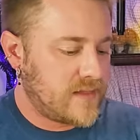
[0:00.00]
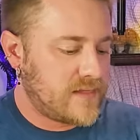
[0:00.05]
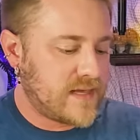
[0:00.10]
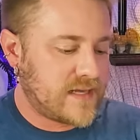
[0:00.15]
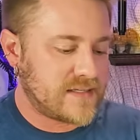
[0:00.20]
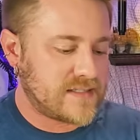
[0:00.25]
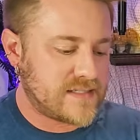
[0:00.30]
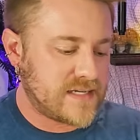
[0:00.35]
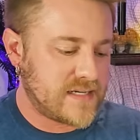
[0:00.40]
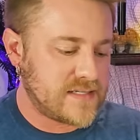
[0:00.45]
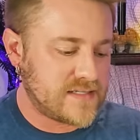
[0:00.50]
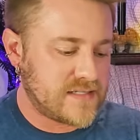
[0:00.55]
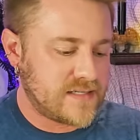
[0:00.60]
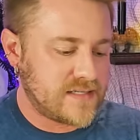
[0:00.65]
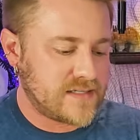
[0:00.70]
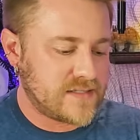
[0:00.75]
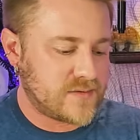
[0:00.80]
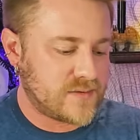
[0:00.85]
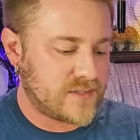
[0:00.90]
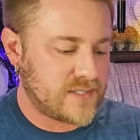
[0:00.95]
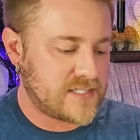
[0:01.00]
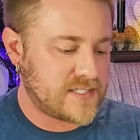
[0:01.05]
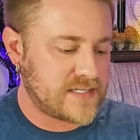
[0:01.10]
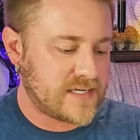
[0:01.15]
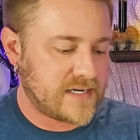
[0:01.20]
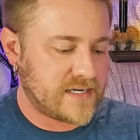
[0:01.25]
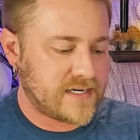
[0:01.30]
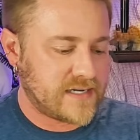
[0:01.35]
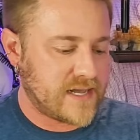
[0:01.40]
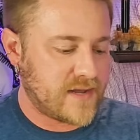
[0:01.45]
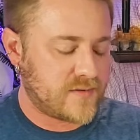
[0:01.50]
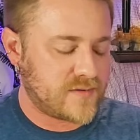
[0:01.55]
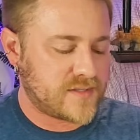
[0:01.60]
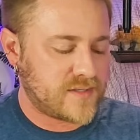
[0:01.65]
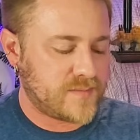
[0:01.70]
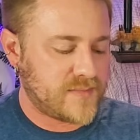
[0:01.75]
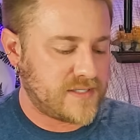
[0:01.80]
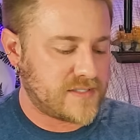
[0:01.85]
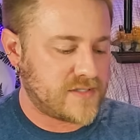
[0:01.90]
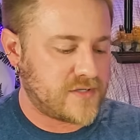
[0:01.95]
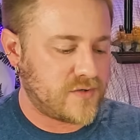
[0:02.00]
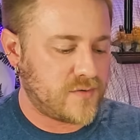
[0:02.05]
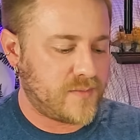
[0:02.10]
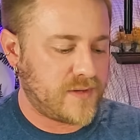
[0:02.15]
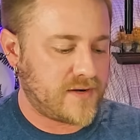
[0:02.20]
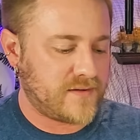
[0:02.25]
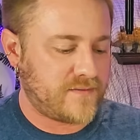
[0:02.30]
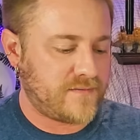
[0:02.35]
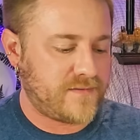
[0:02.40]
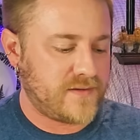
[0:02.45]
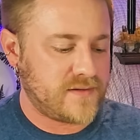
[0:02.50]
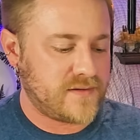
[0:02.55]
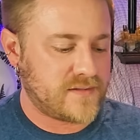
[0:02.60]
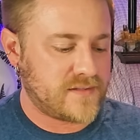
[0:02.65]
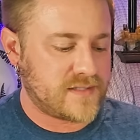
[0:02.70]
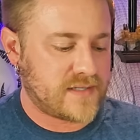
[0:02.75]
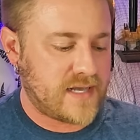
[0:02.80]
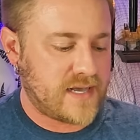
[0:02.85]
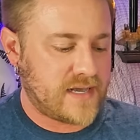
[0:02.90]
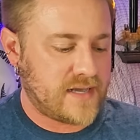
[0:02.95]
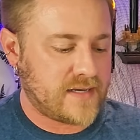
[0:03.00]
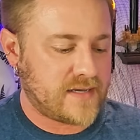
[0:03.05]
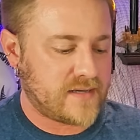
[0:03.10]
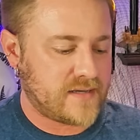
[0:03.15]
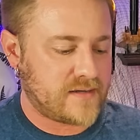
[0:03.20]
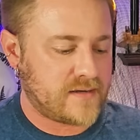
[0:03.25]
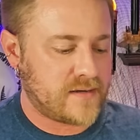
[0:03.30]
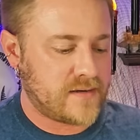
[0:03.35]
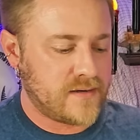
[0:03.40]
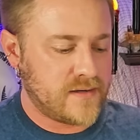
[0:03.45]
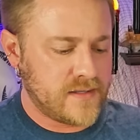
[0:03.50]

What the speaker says: That destiny is really standing out to me too, but it feels like